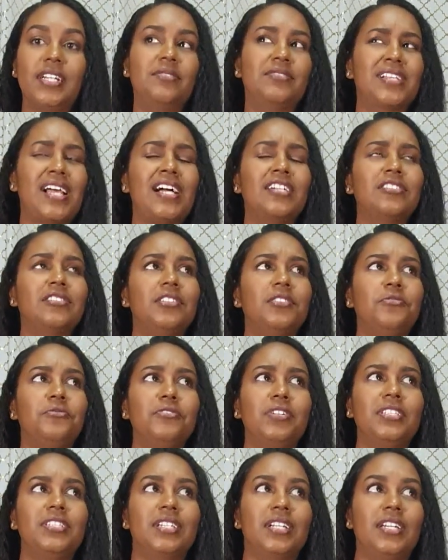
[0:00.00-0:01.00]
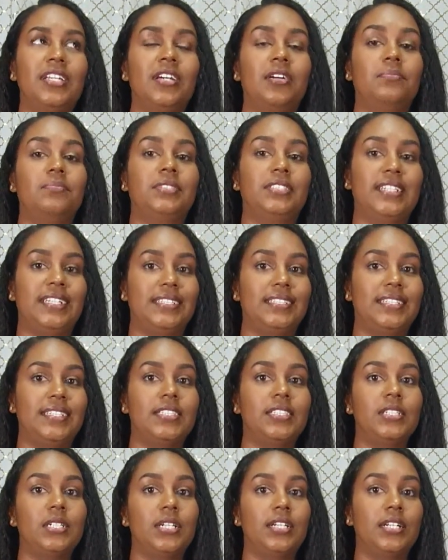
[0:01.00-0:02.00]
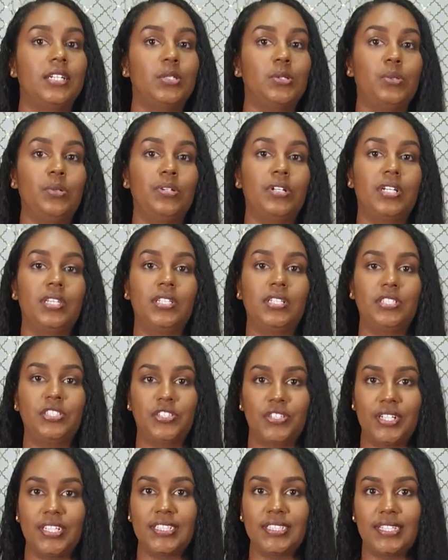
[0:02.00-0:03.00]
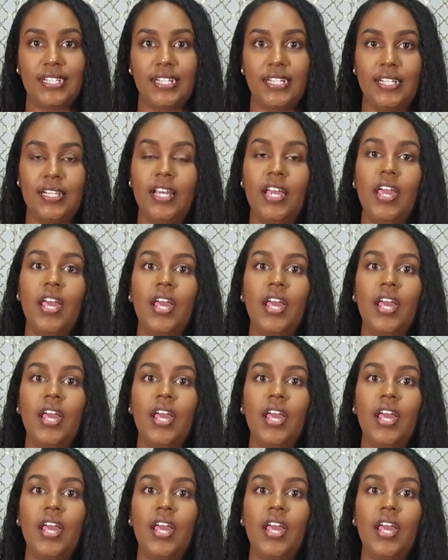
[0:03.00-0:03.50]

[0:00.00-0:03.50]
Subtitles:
It was actually recently updated to include the dress style